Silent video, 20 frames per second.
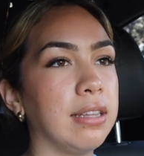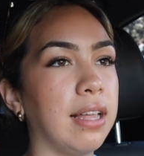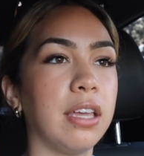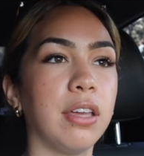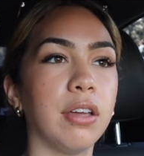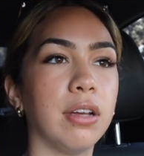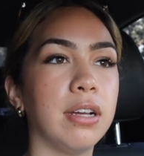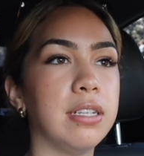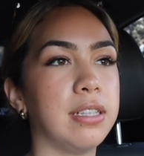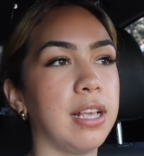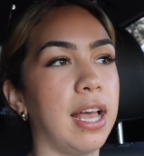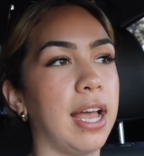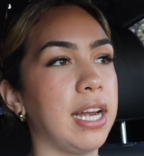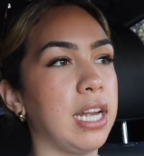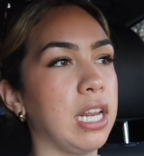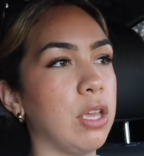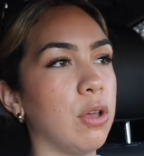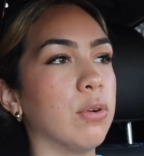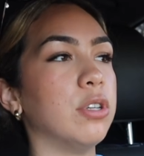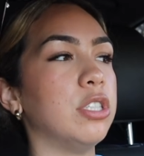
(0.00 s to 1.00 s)
let your
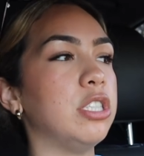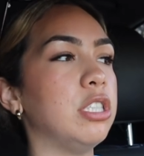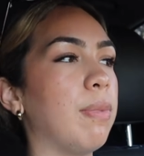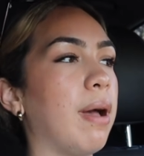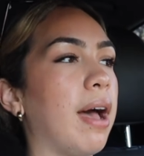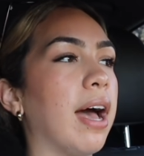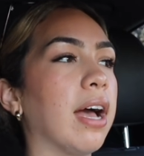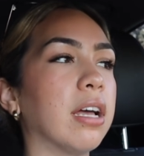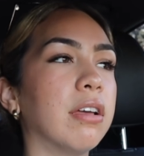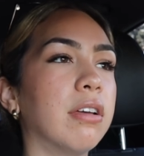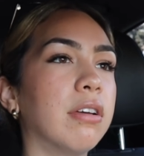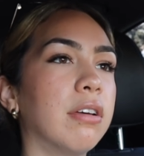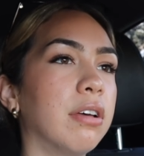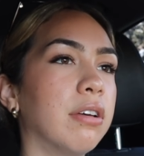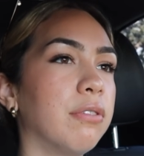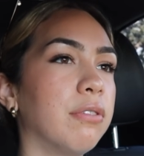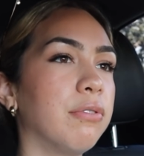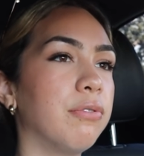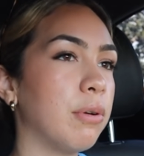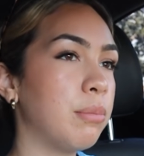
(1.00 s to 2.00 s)
anxiety hold you back
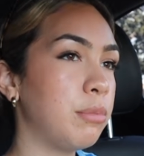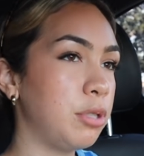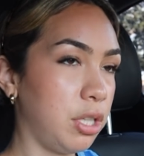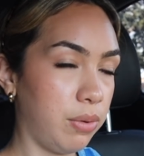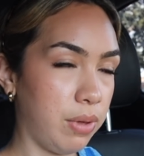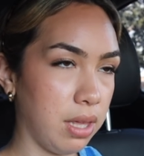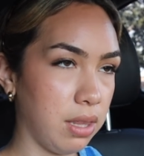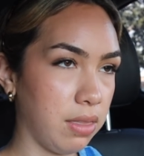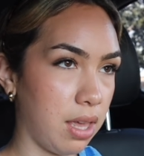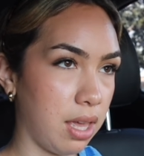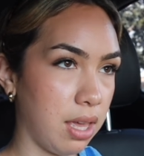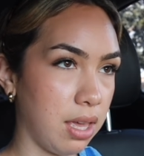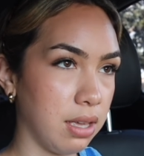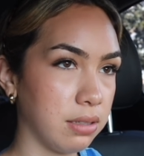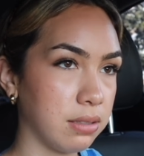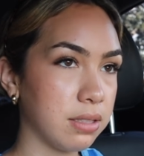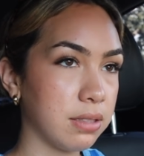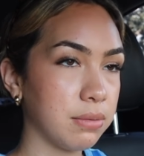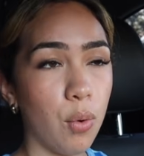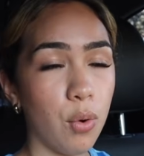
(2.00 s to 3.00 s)
from doing
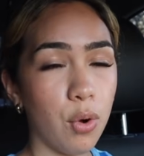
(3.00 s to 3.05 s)
things?